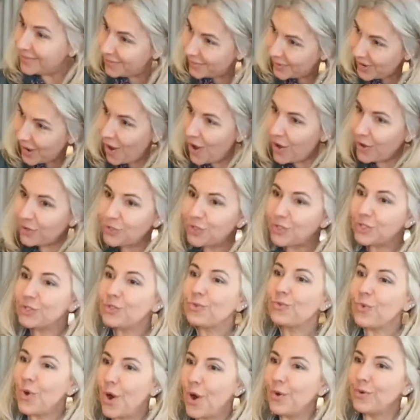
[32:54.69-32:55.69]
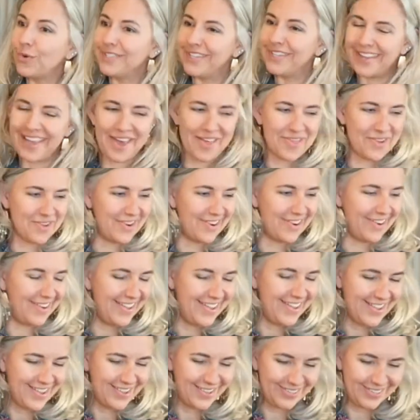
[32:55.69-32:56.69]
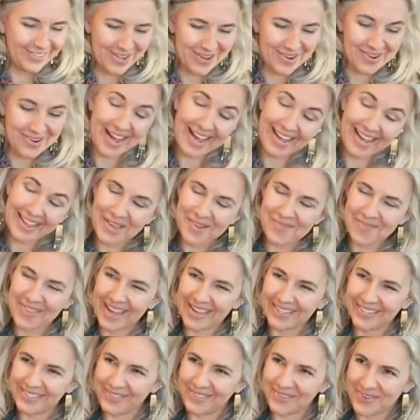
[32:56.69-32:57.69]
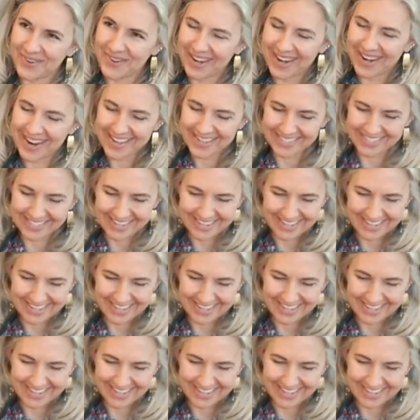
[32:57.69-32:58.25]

We all just row together. So I love that story. As